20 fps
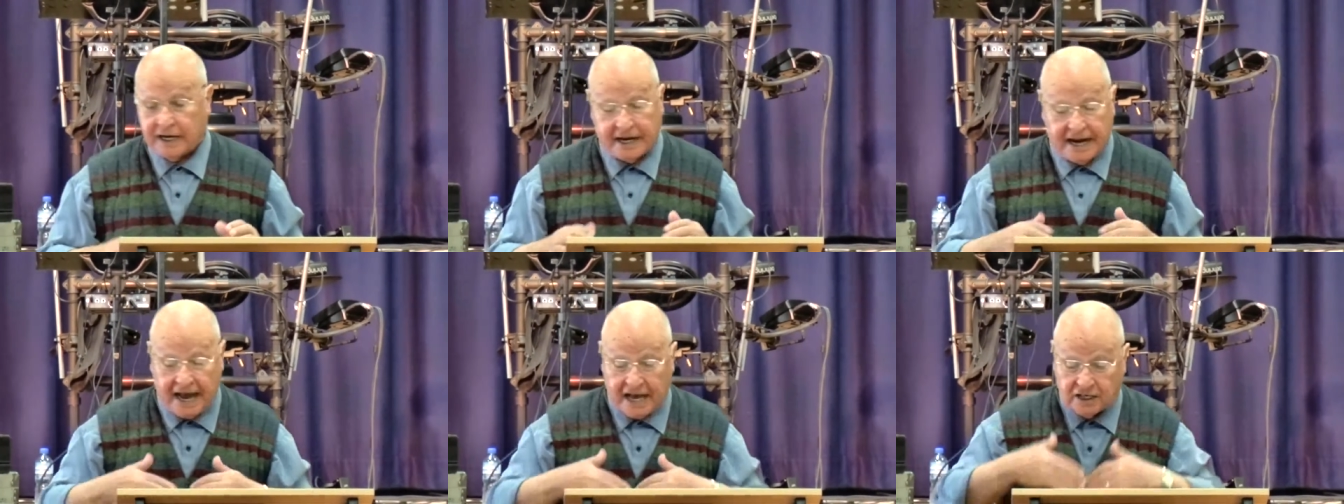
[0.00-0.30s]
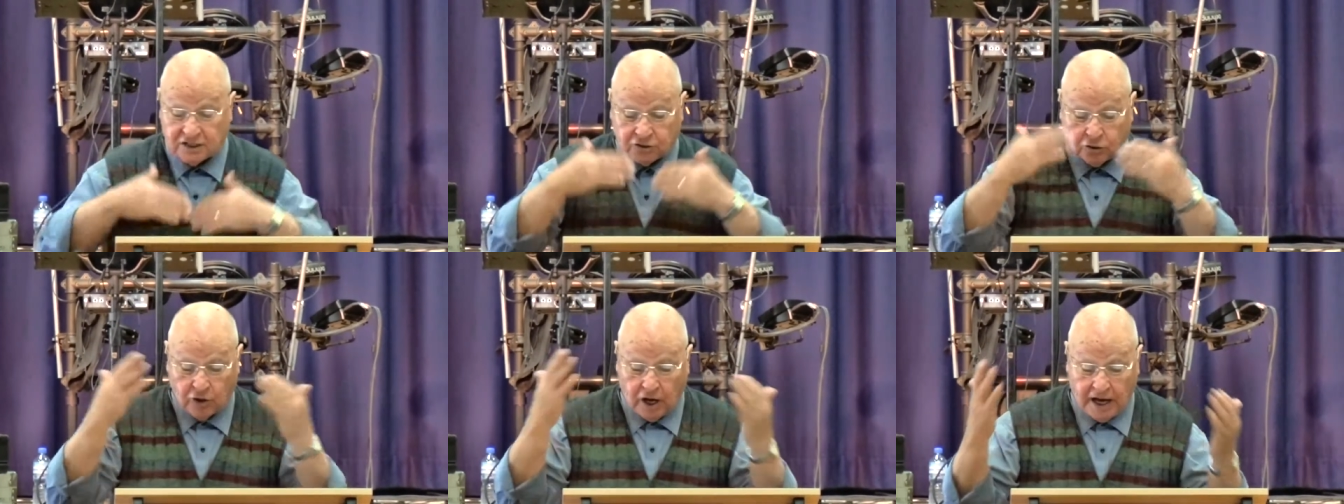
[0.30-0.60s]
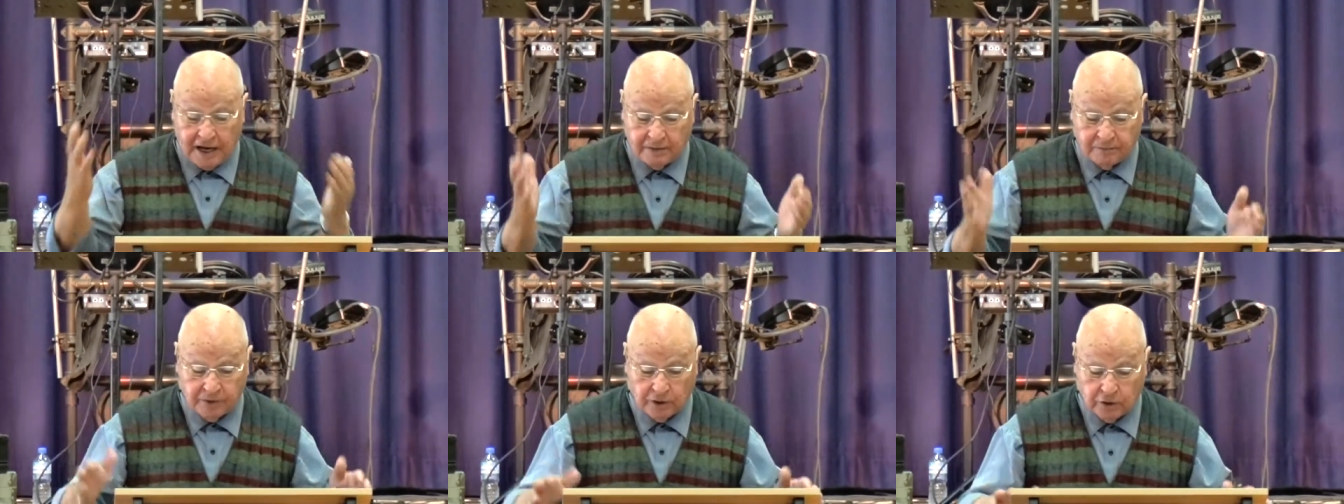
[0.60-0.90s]
And as
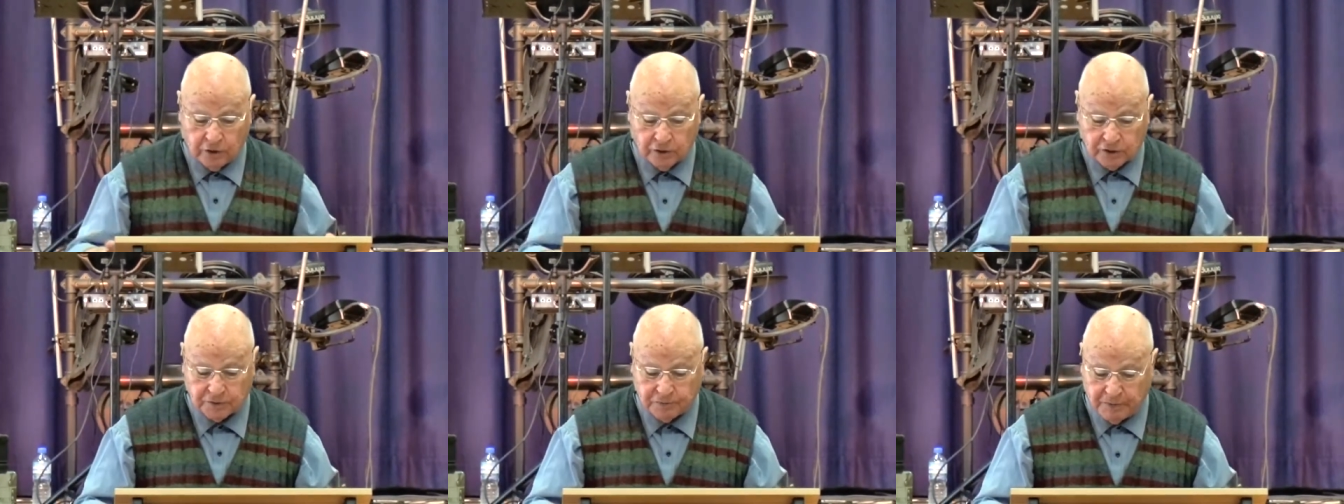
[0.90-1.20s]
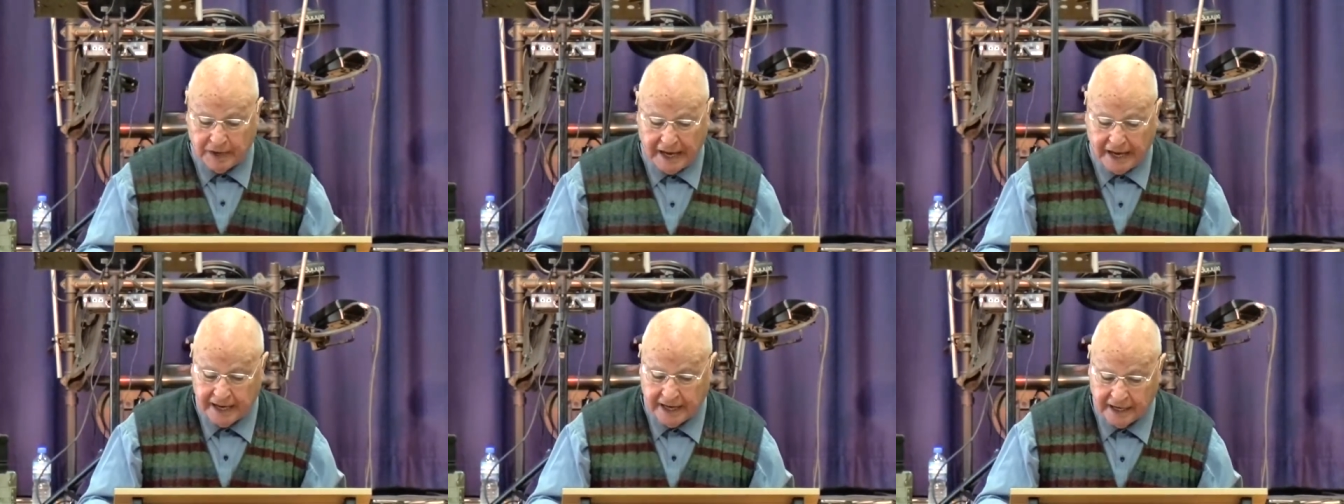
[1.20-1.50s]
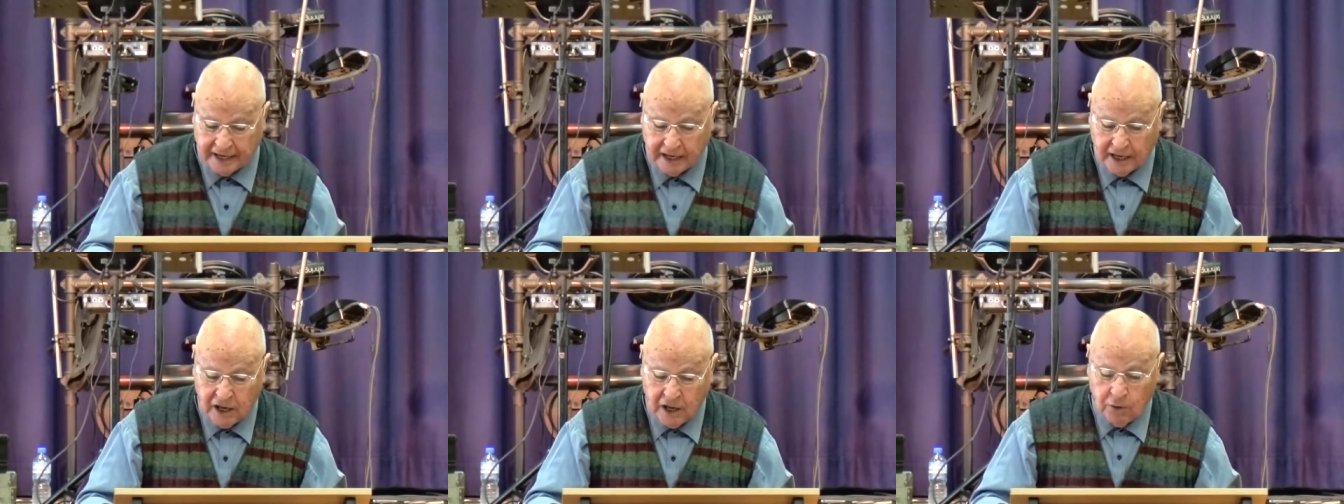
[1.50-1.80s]
time goes
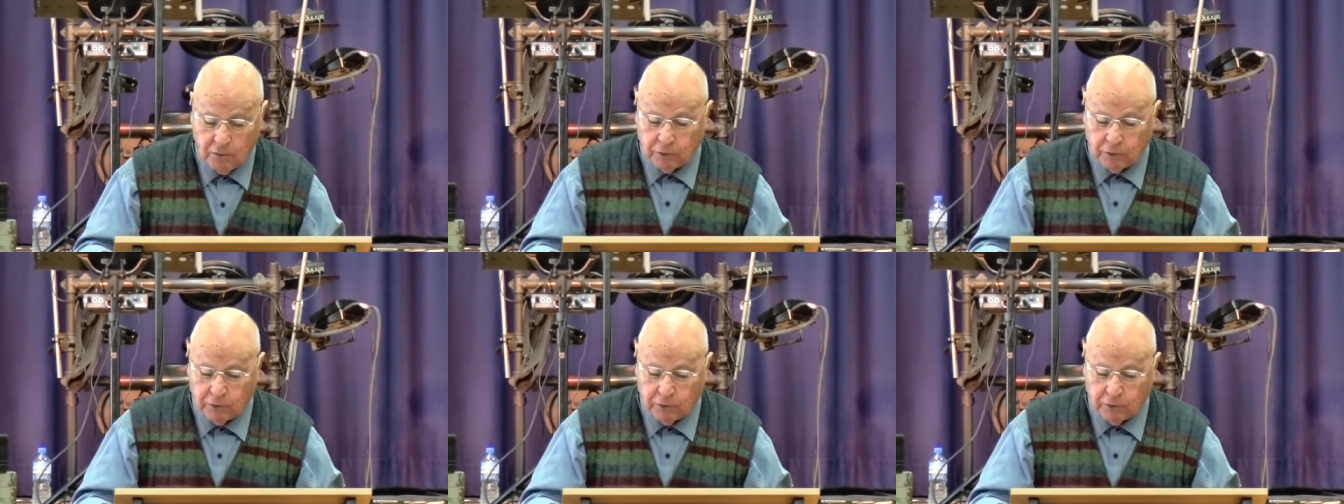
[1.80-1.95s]
by,